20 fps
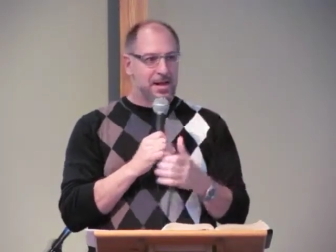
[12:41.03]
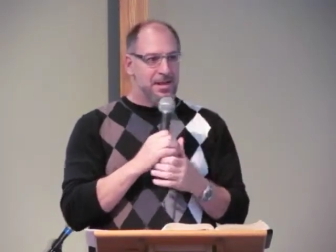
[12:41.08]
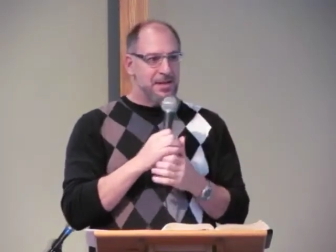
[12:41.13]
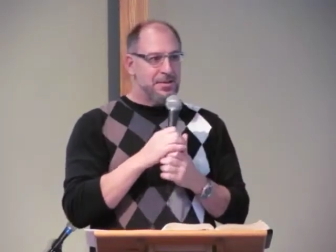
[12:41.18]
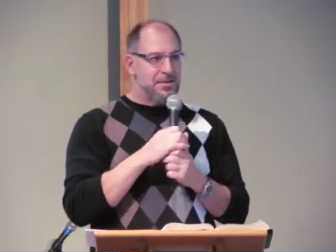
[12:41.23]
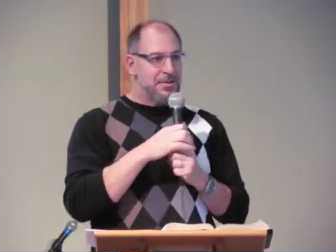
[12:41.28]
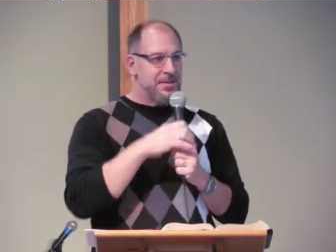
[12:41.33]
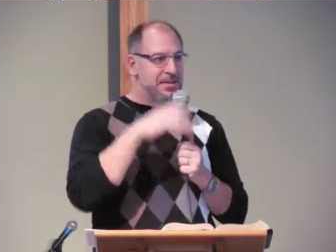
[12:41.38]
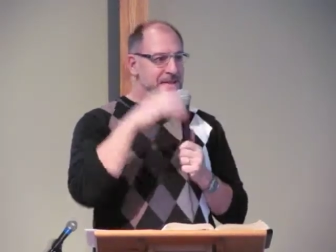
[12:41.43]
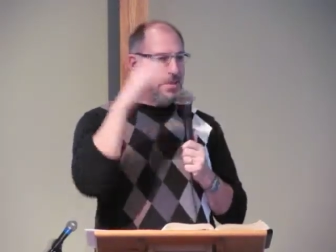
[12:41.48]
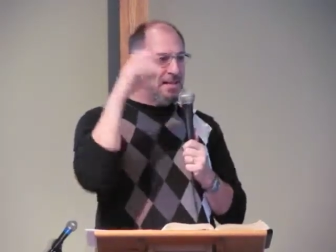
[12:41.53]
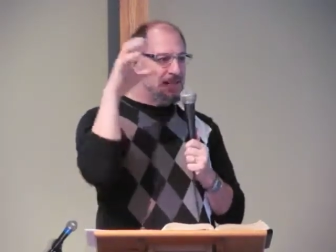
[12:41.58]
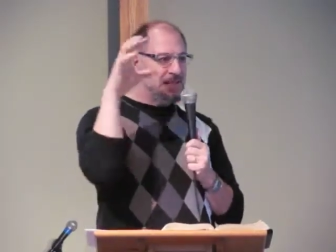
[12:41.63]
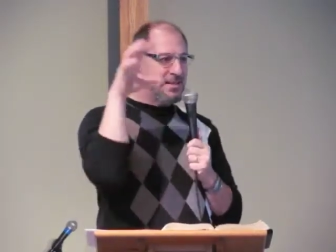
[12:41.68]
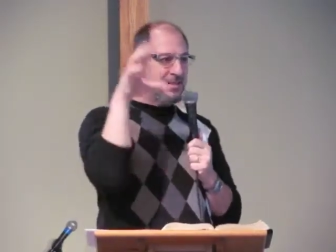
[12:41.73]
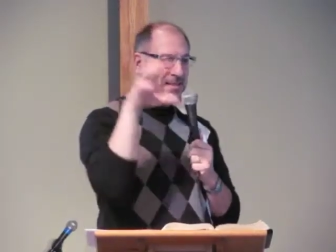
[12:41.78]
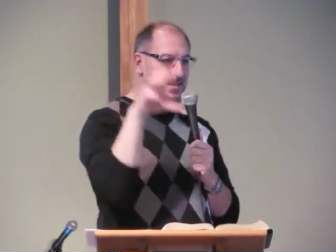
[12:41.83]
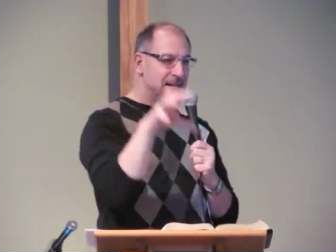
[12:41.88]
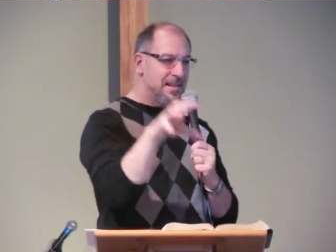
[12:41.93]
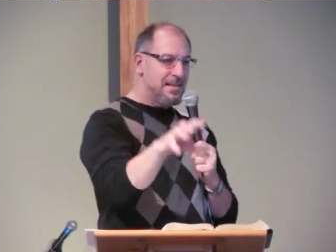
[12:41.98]
So he sent
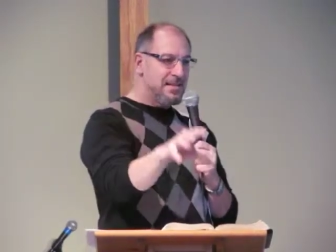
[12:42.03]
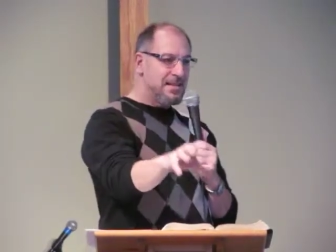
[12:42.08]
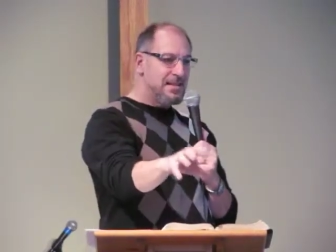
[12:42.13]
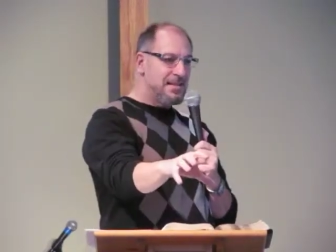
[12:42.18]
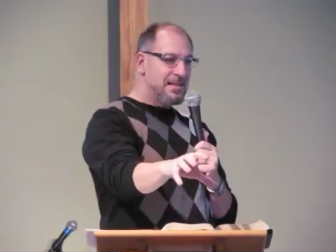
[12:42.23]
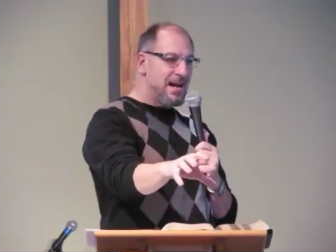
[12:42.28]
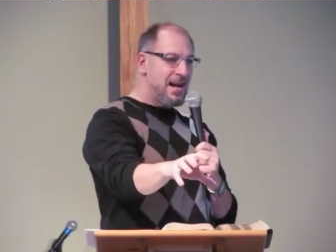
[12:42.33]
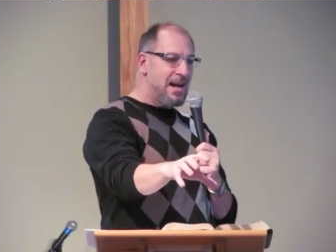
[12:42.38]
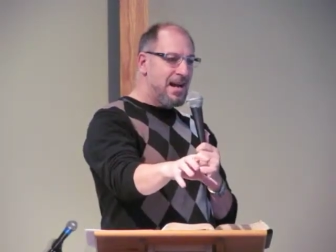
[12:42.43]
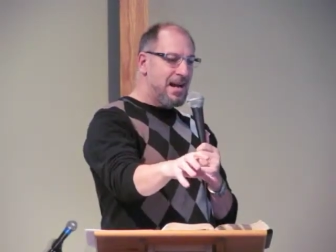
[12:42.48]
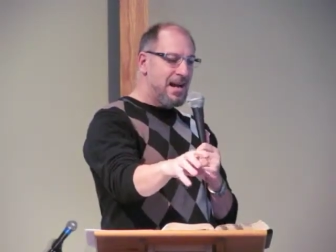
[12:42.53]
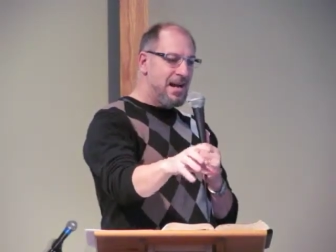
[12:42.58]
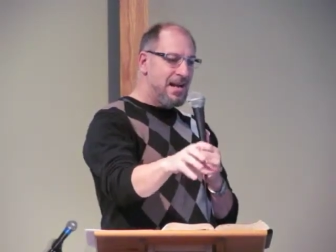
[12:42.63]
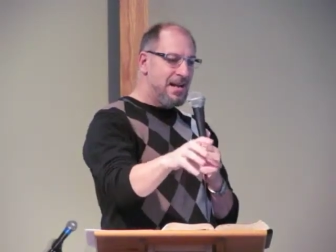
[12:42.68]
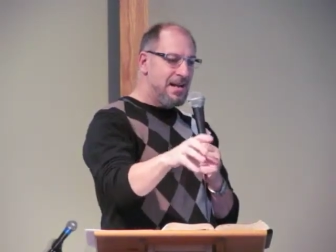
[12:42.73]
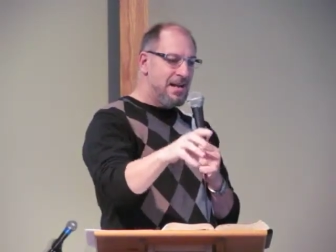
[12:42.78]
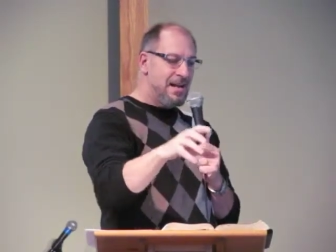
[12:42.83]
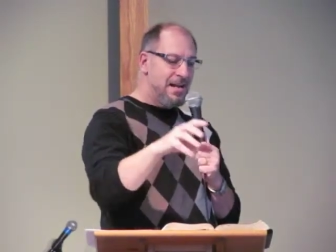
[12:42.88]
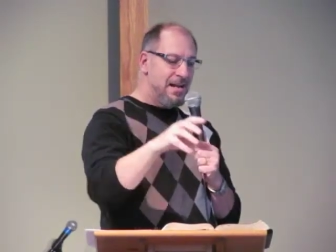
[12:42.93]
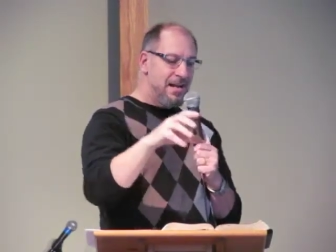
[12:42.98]
his son to
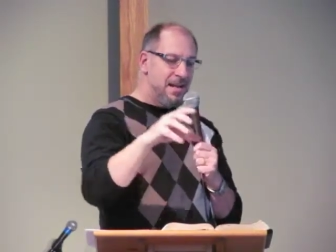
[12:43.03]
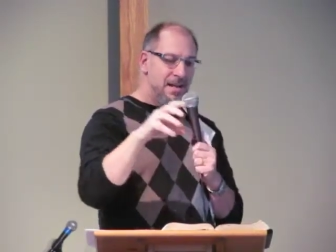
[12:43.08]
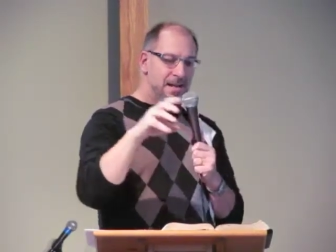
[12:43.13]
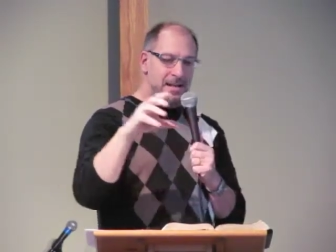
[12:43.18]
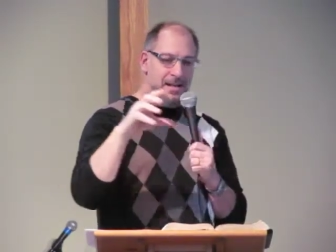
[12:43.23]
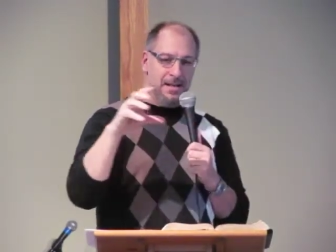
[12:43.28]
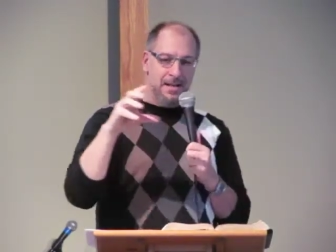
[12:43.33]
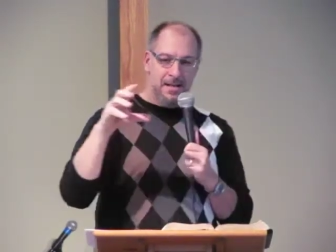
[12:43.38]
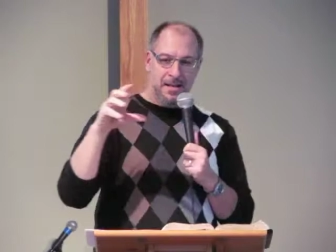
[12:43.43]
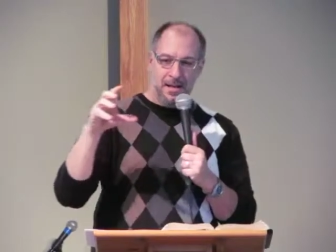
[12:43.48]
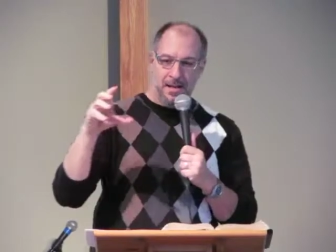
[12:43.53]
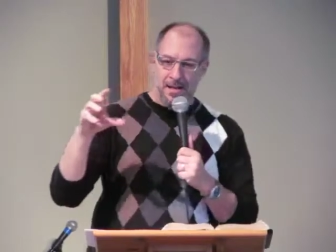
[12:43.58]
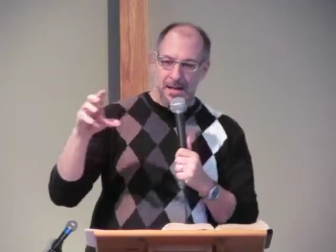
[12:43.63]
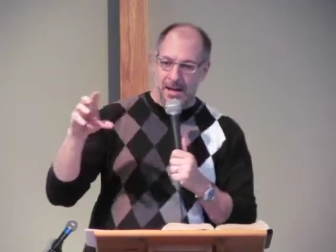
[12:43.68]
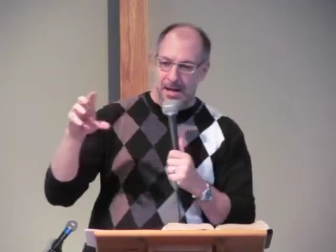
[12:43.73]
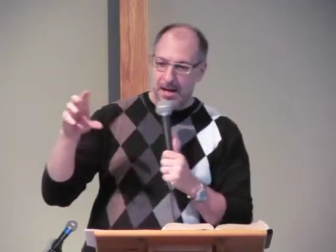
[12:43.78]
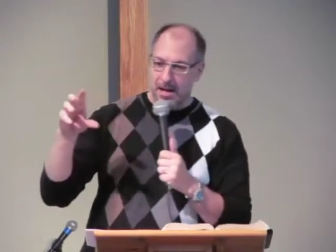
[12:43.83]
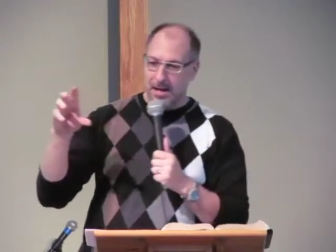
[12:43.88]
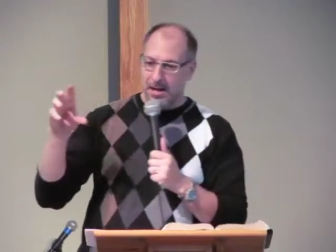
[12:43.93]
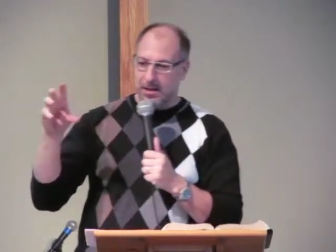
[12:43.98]
die in
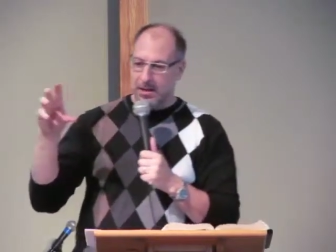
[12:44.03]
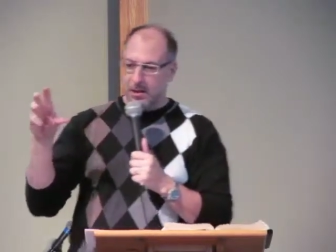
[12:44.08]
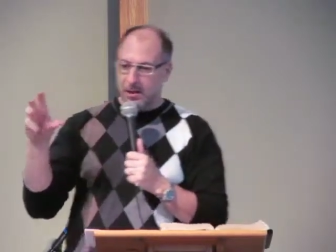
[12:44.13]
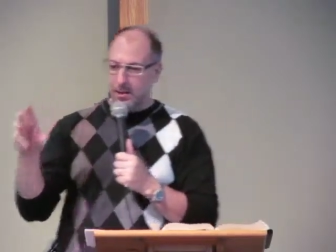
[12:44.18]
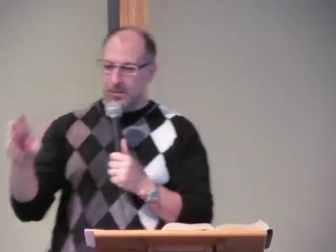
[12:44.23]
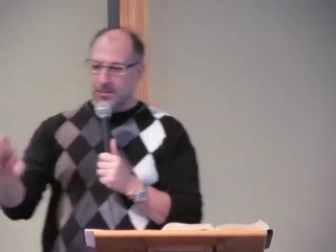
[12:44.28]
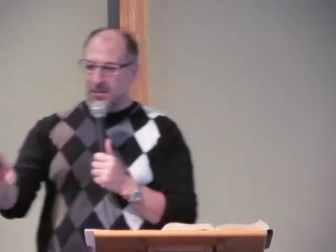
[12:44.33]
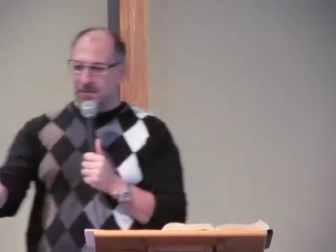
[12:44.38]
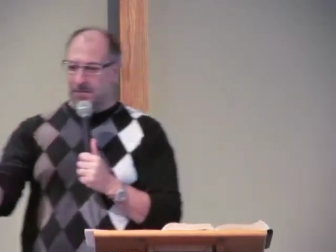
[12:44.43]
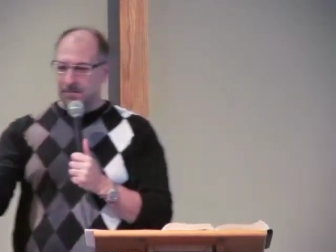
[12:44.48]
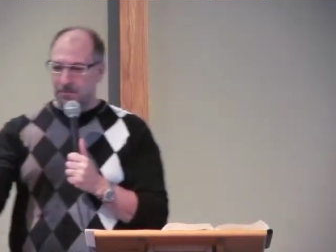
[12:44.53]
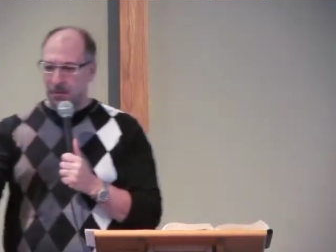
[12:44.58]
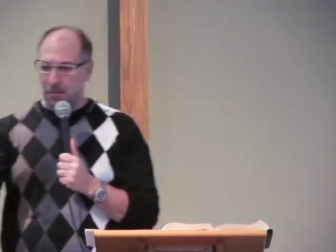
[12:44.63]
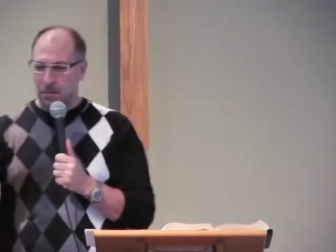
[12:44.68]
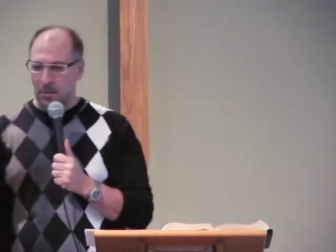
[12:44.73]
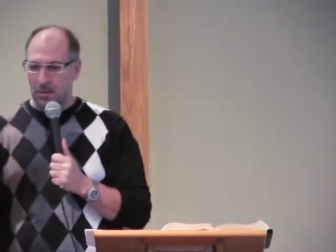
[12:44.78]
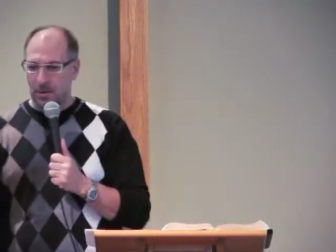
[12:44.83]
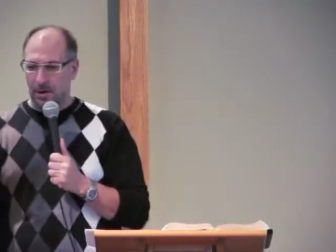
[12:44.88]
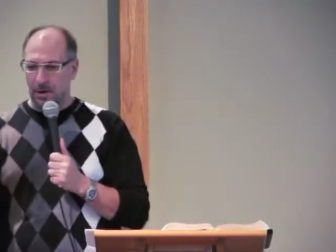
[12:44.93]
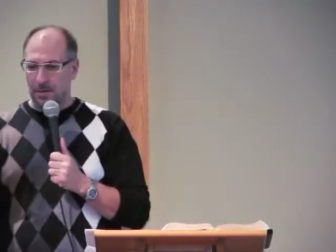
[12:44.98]
a human
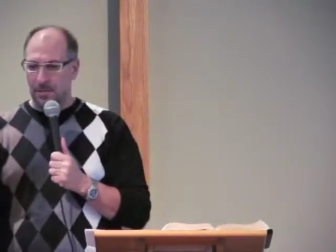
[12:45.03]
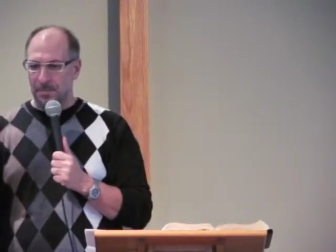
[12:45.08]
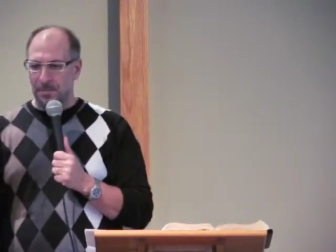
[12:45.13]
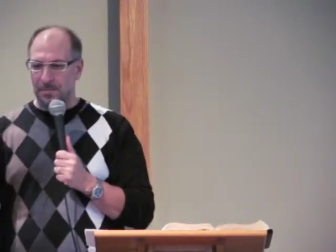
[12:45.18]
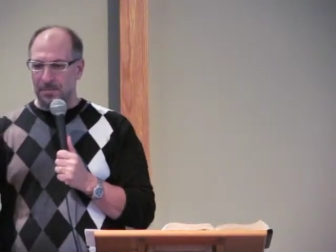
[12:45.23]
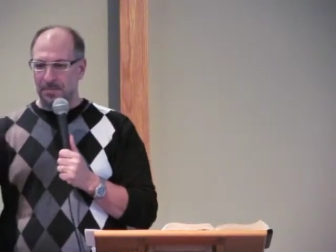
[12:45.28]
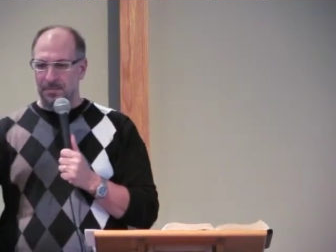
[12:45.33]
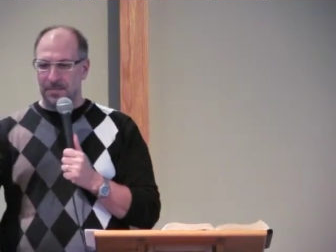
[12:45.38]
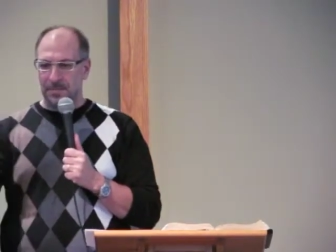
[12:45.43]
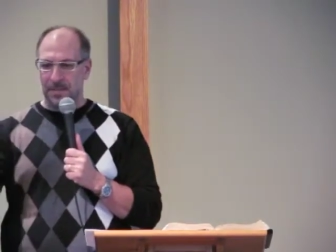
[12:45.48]
form.